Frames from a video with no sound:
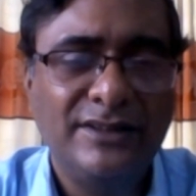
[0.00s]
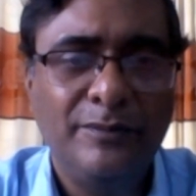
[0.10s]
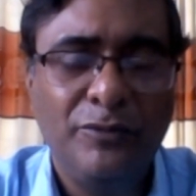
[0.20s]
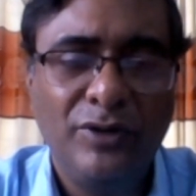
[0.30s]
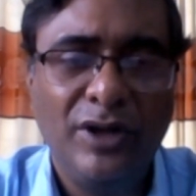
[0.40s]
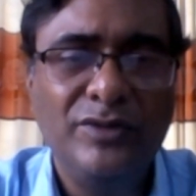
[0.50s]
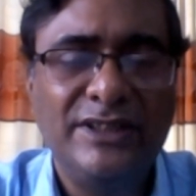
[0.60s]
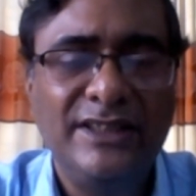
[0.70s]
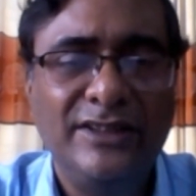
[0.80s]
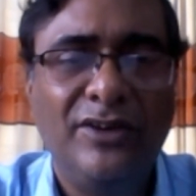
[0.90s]

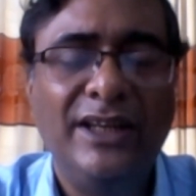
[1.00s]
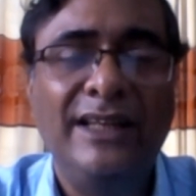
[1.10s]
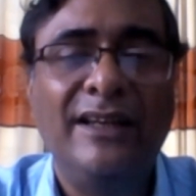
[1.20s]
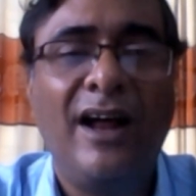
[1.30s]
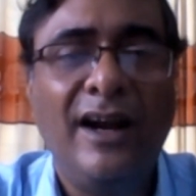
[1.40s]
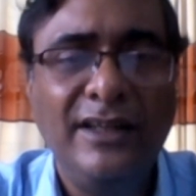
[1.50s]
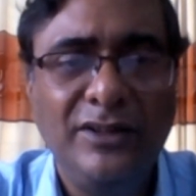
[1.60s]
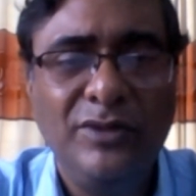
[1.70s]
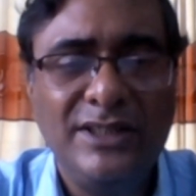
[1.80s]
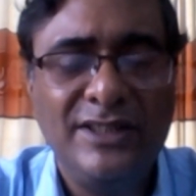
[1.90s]
pronouncing or in
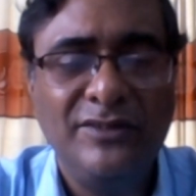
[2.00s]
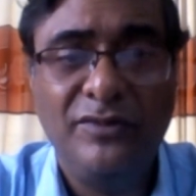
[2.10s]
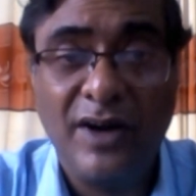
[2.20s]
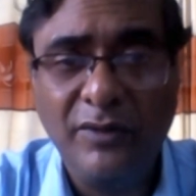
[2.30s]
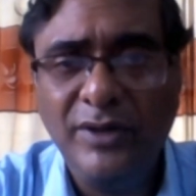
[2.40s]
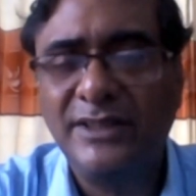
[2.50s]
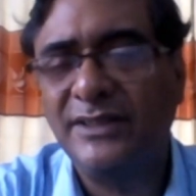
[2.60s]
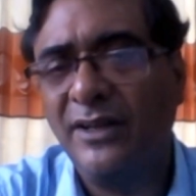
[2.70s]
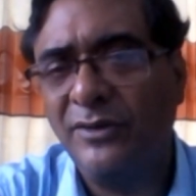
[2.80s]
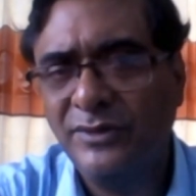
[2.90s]
articulating vowel
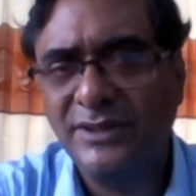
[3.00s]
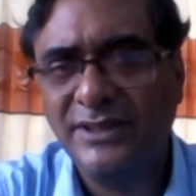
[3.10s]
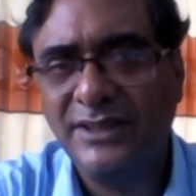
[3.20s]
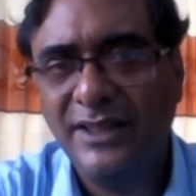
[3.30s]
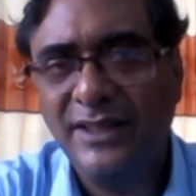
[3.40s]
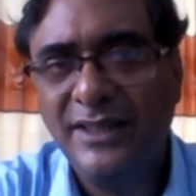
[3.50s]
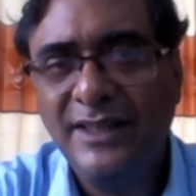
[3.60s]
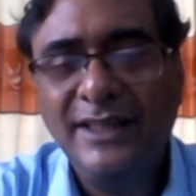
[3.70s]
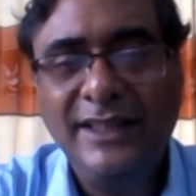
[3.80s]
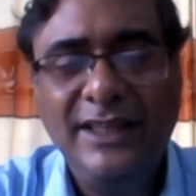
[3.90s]
sounds,
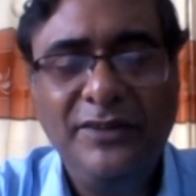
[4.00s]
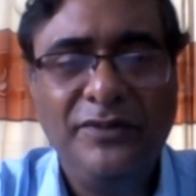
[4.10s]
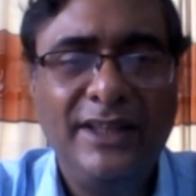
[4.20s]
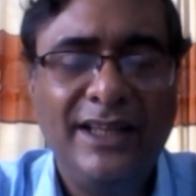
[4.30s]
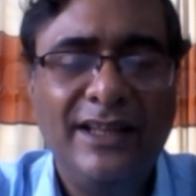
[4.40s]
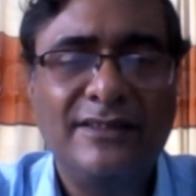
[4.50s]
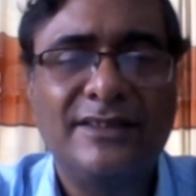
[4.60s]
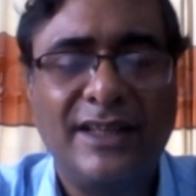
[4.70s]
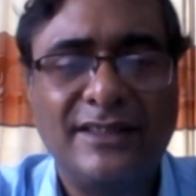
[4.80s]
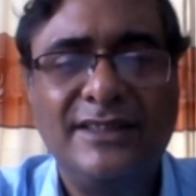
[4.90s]
if they can
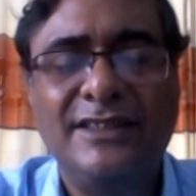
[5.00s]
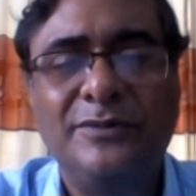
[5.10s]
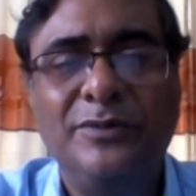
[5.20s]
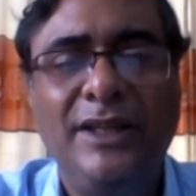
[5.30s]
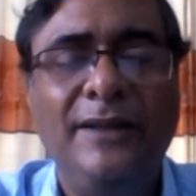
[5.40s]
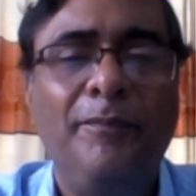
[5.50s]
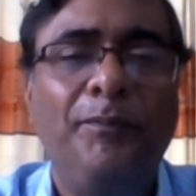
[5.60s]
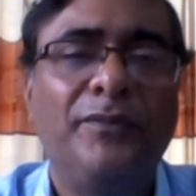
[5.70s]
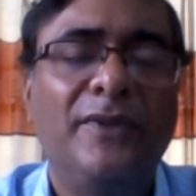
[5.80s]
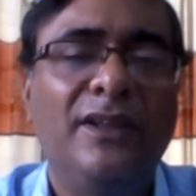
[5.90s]
successfully,
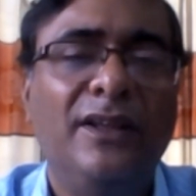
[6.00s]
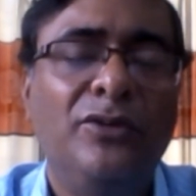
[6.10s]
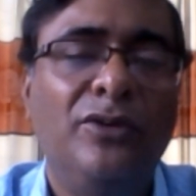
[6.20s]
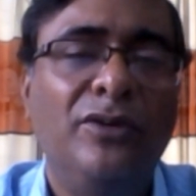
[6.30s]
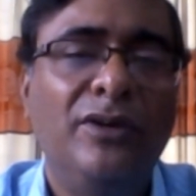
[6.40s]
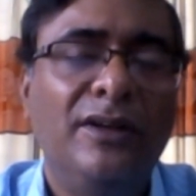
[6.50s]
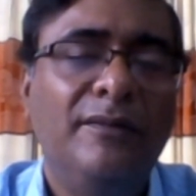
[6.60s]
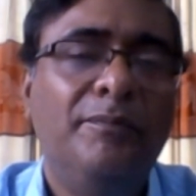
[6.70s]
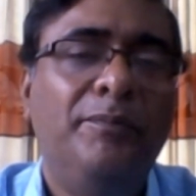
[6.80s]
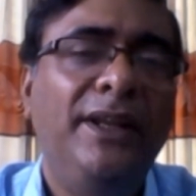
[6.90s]

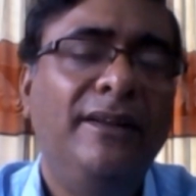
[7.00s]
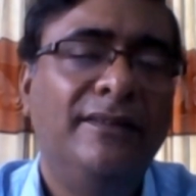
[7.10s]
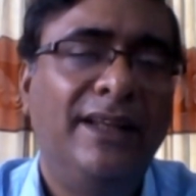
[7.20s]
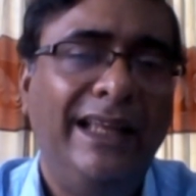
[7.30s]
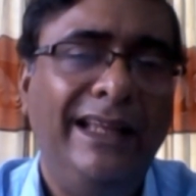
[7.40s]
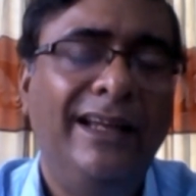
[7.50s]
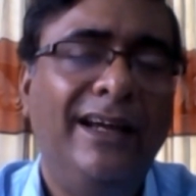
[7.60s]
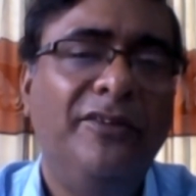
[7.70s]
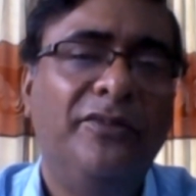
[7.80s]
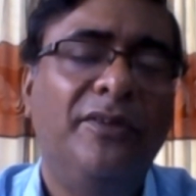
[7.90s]
bring the
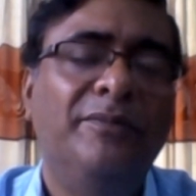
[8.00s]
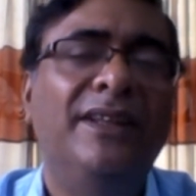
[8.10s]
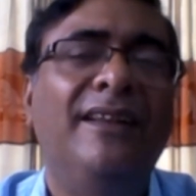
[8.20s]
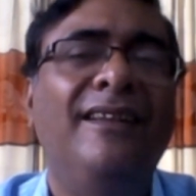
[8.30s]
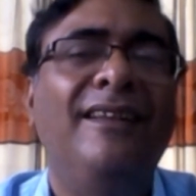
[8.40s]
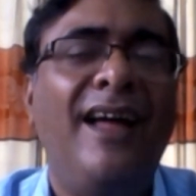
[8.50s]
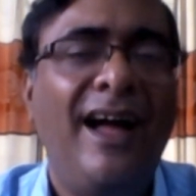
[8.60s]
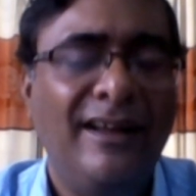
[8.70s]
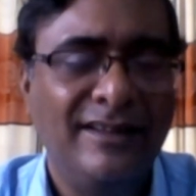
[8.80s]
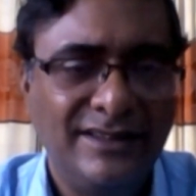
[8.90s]
air from their
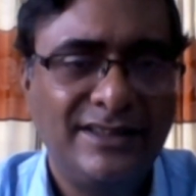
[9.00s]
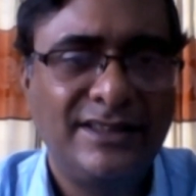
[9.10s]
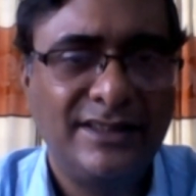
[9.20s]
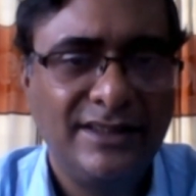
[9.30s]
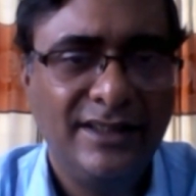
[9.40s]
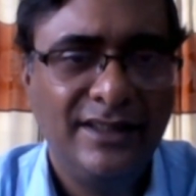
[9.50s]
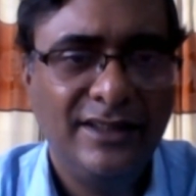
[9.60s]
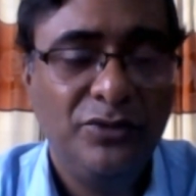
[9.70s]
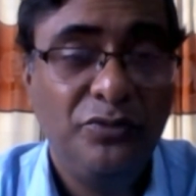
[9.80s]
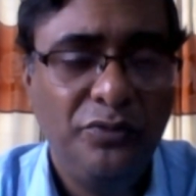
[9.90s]
lungs
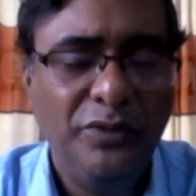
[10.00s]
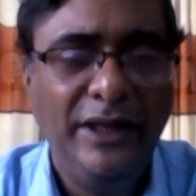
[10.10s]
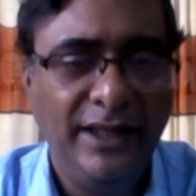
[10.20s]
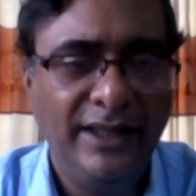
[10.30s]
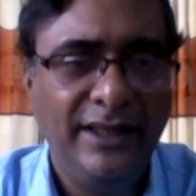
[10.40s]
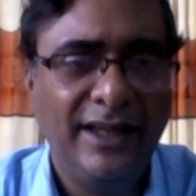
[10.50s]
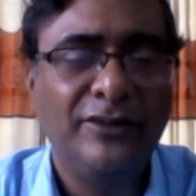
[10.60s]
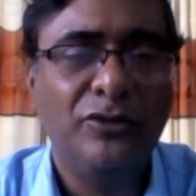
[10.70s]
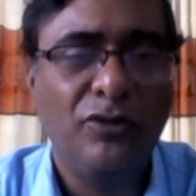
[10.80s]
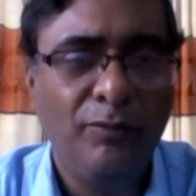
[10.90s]
freely
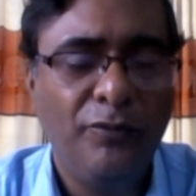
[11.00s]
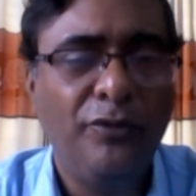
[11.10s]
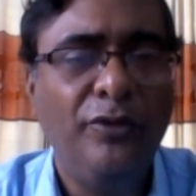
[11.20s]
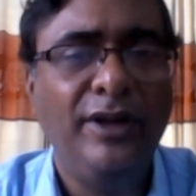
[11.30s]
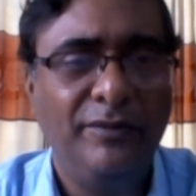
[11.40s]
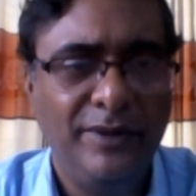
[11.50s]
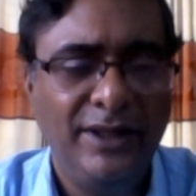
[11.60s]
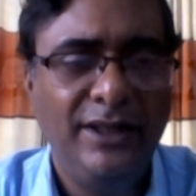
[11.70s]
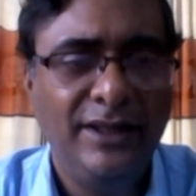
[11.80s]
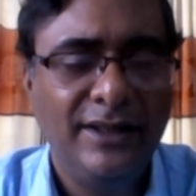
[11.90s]
and comfortably,